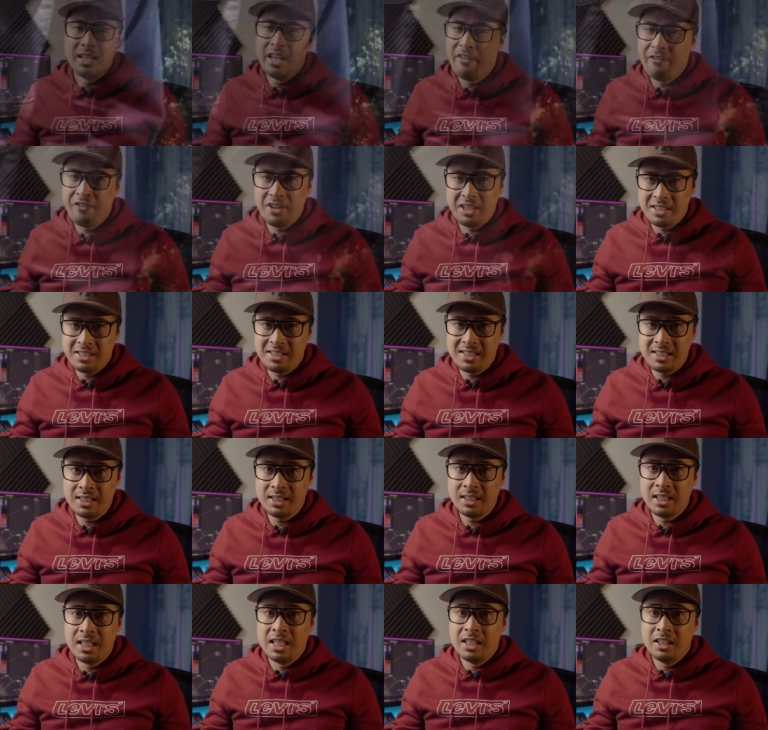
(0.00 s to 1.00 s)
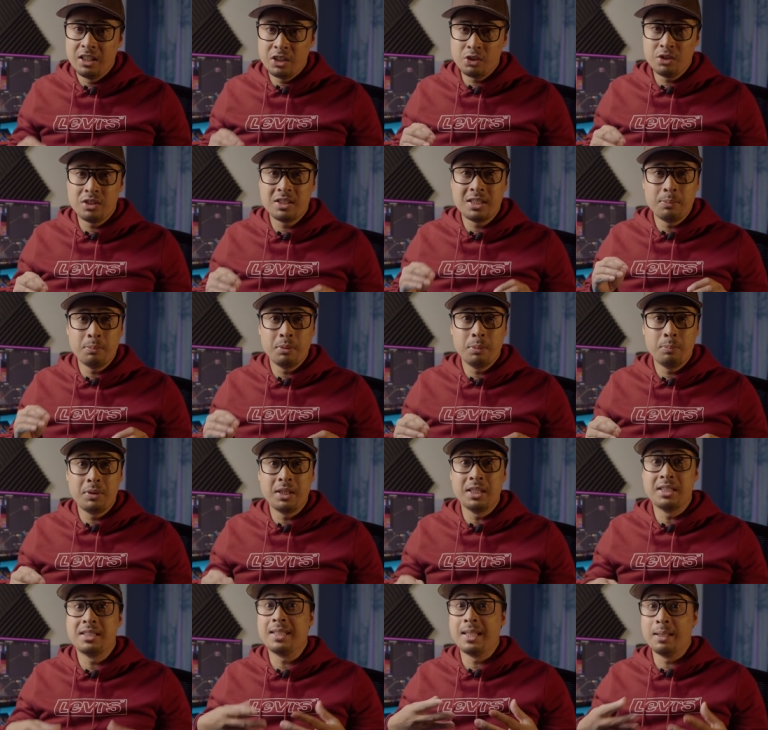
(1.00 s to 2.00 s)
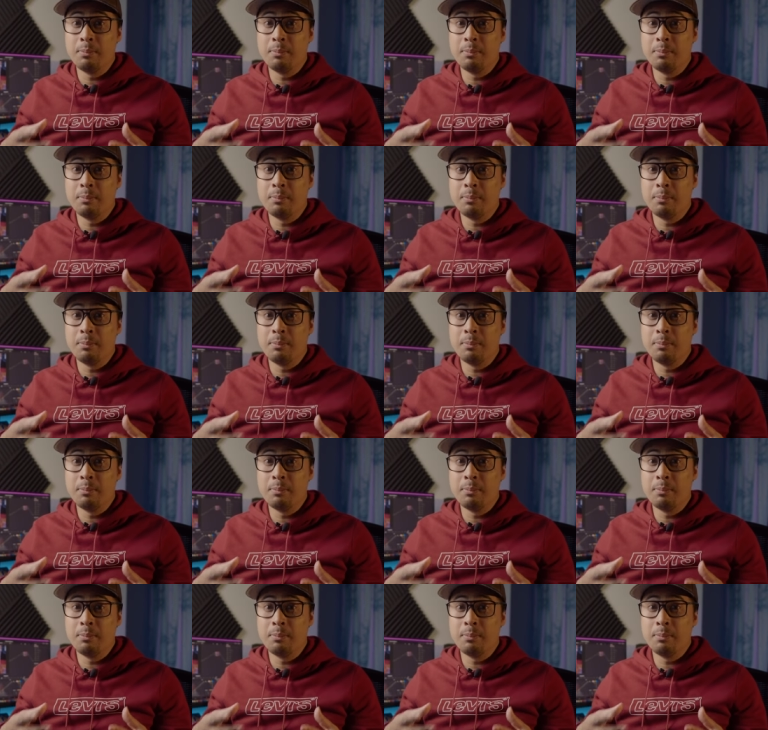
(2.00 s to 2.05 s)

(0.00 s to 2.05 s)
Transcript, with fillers: If anything, this could simply be a